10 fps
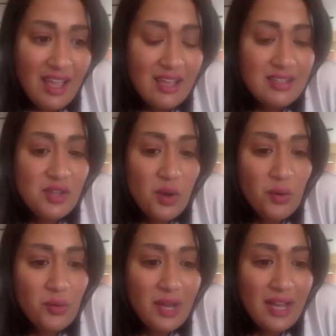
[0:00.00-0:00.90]

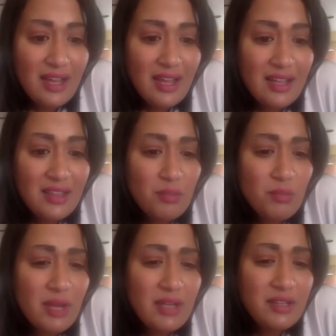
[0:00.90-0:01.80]
So
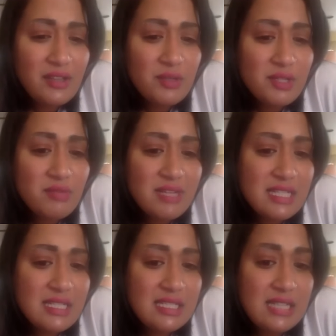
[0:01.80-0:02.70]
there was a
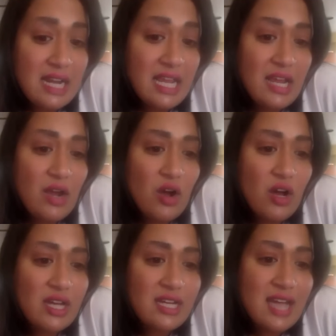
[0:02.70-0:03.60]
recent study
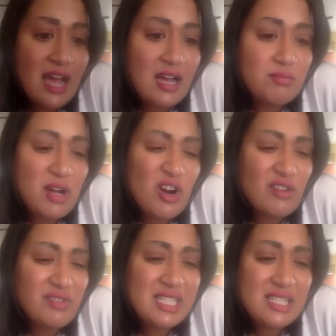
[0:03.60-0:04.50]
on a
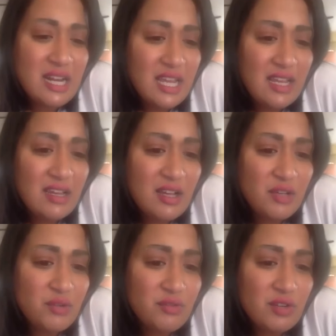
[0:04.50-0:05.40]
Harvard study
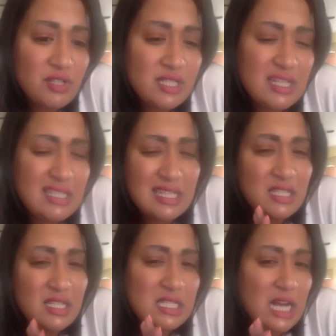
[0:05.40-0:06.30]

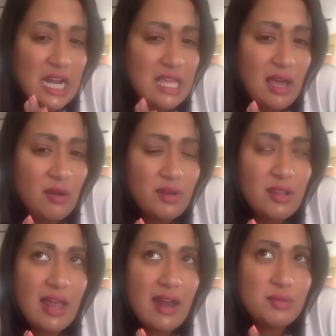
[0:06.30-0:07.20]
it's a study that
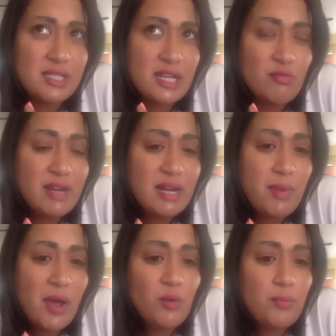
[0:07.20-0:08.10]
I was going to read
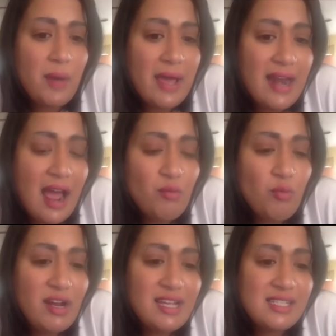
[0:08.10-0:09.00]
about, but I
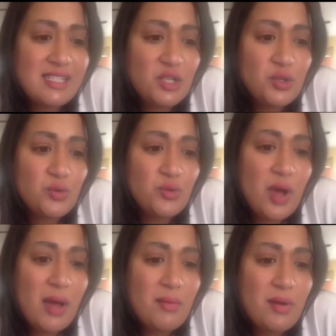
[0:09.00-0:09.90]
want us to
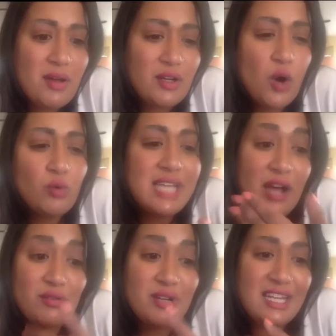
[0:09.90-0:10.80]
go
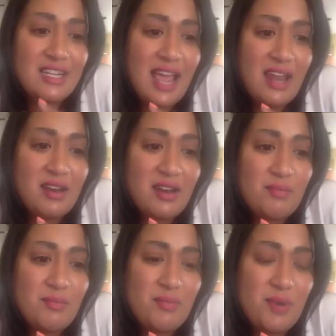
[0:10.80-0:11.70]
down and
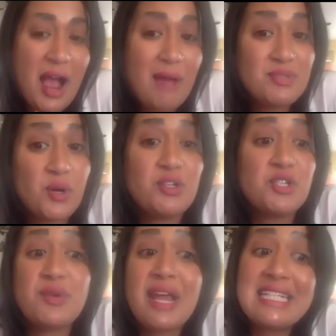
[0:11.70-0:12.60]
perhaps go
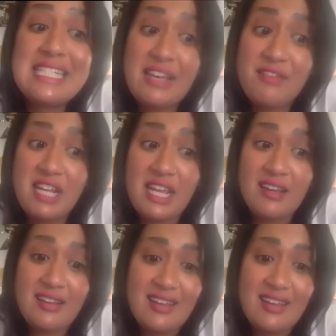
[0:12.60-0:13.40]
into an activity,